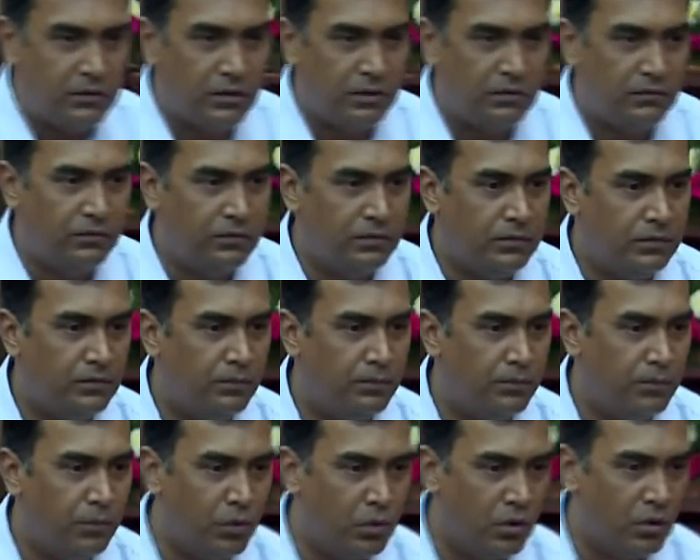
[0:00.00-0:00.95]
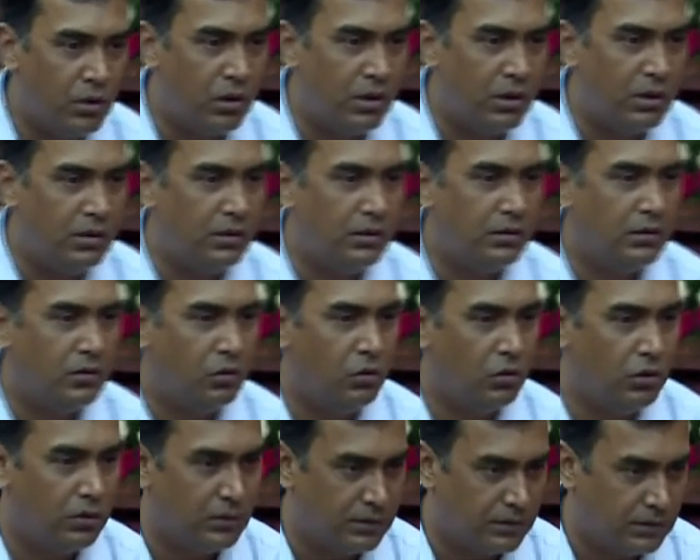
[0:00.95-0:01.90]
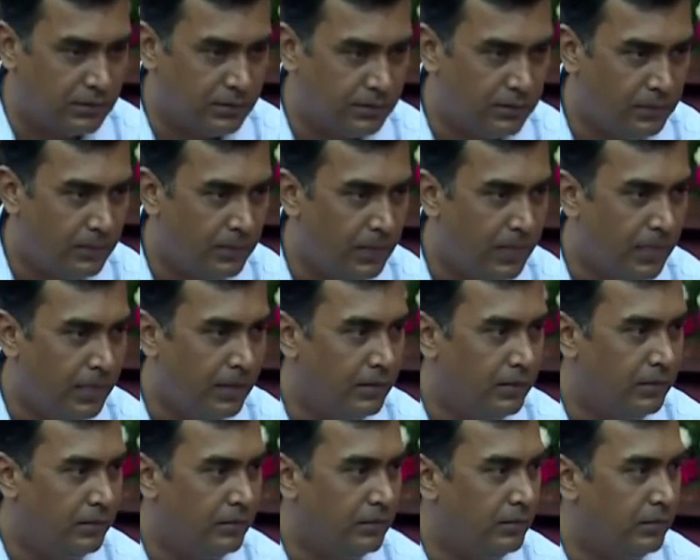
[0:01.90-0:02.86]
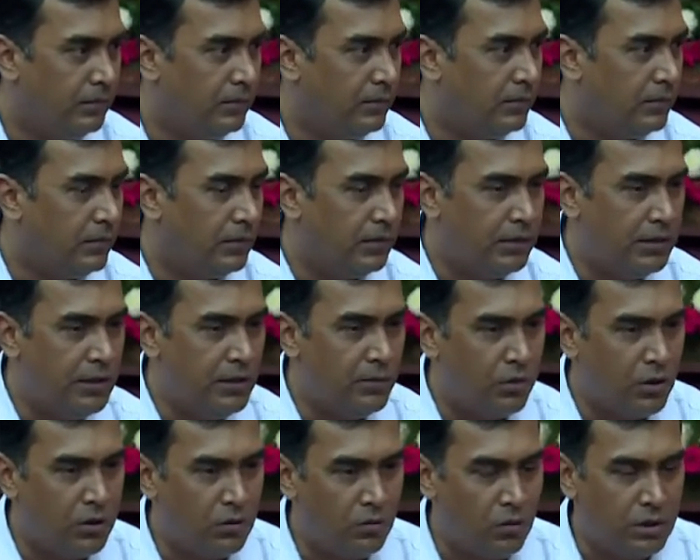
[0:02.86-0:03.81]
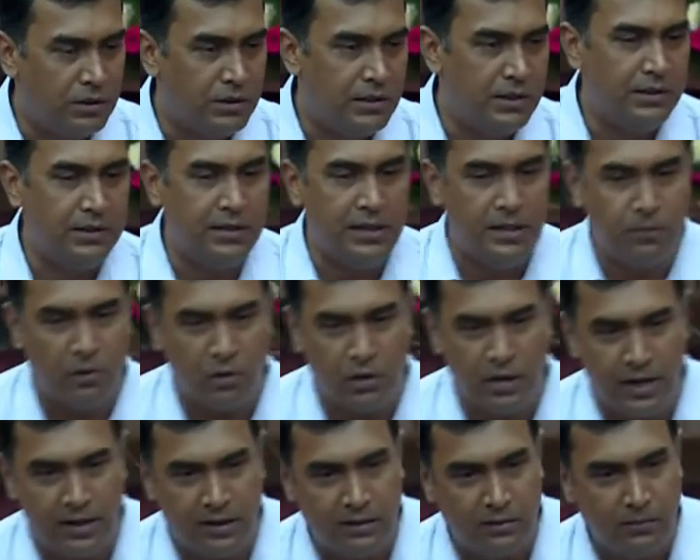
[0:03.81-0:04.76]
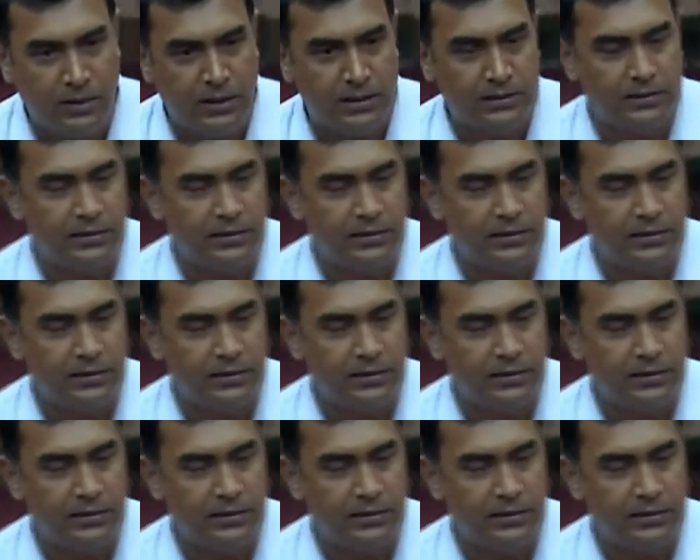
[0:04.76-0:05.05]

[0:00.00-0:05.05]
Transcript: of pore or holes. Keep on washing, keep on adding base,